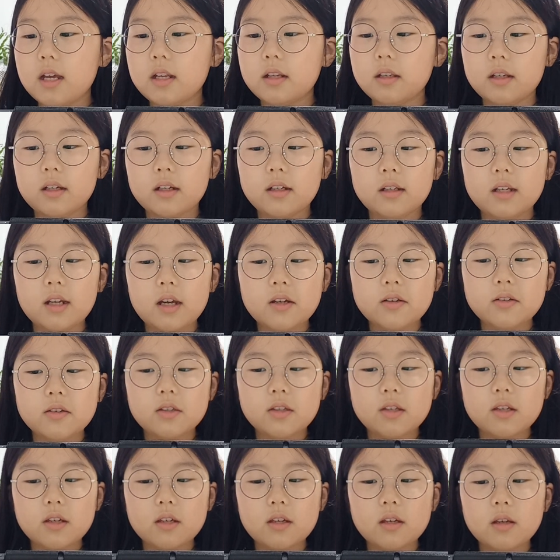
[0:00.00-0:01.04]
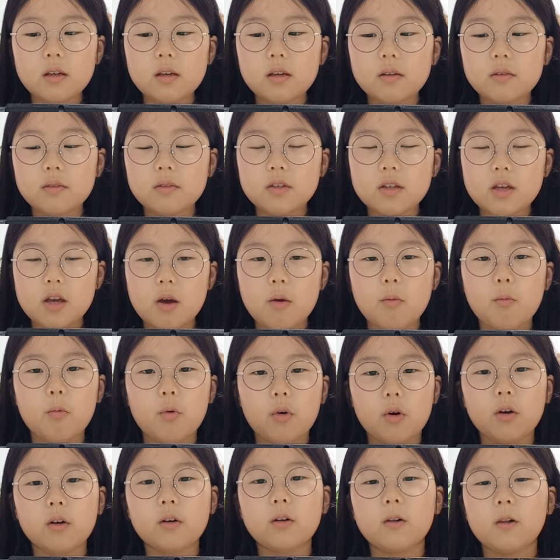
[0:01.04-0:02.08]
Detectives can
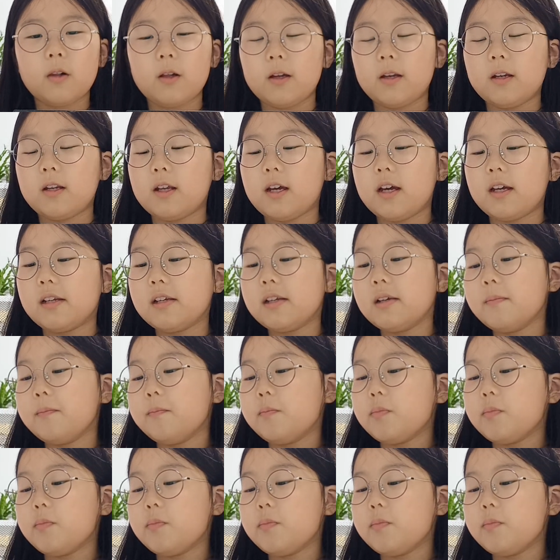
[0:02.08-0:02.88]
work like that.